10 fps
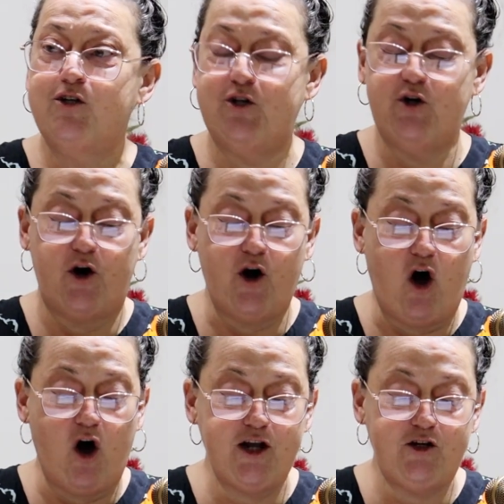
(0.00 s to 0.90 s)
Do not
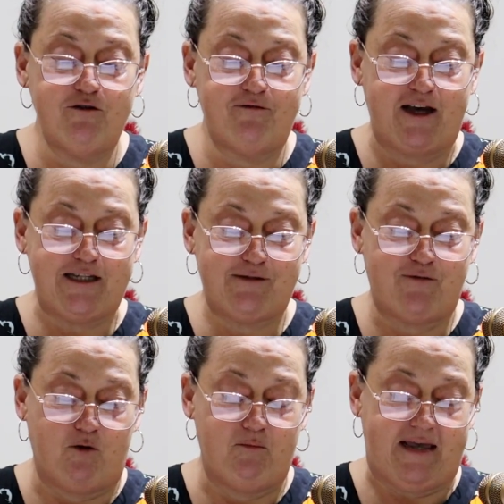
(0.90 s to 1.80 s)
hide your face
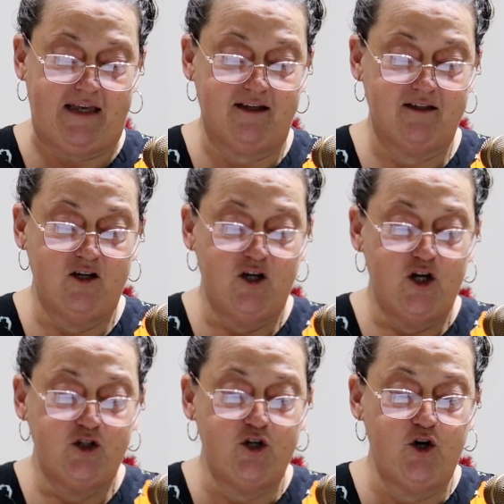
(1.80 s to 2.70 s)
from me.
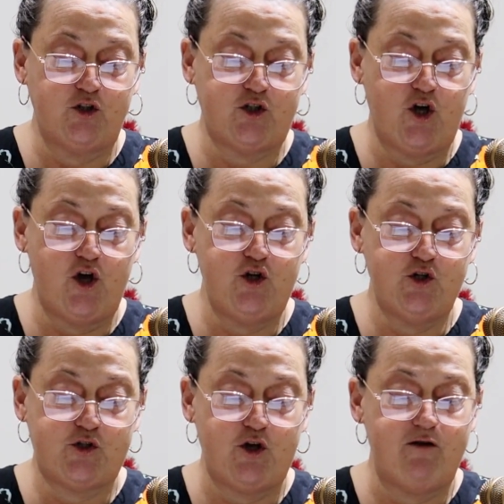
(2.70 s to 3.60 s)
Do not turn
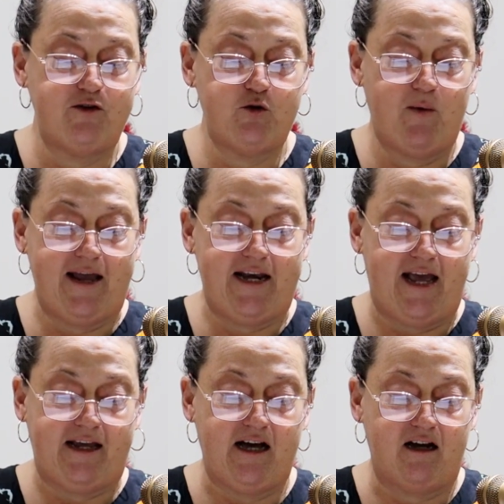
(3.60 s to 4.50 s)
your servant away in
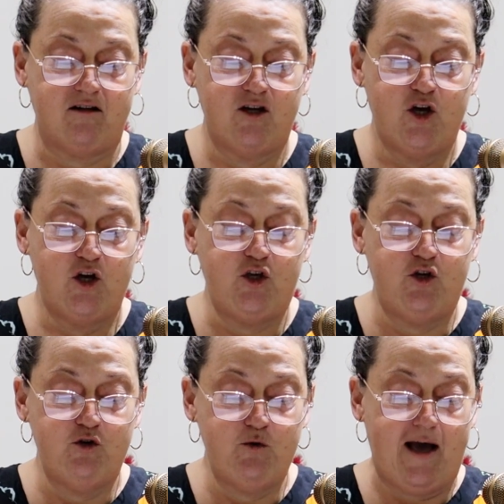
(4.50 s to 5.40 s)
anger.
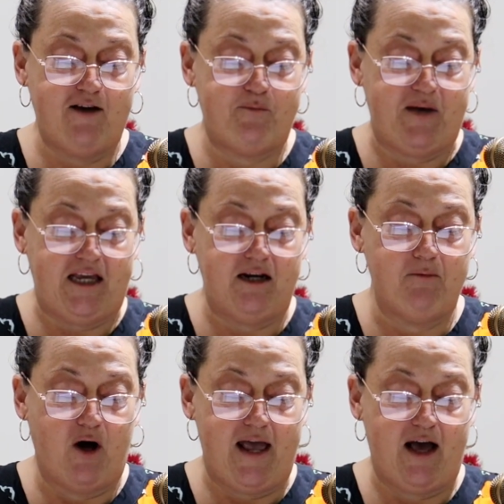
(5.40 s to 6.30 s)
You have been
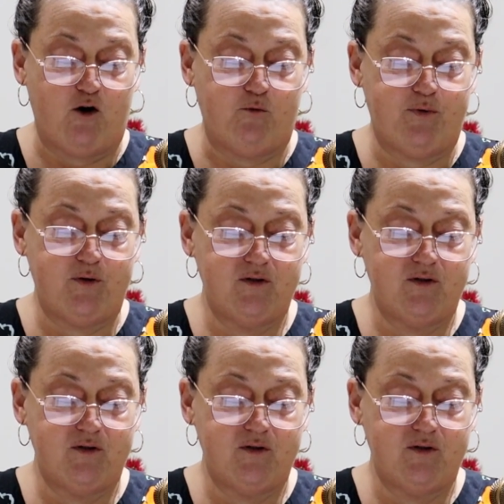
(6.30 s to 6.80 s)
my help.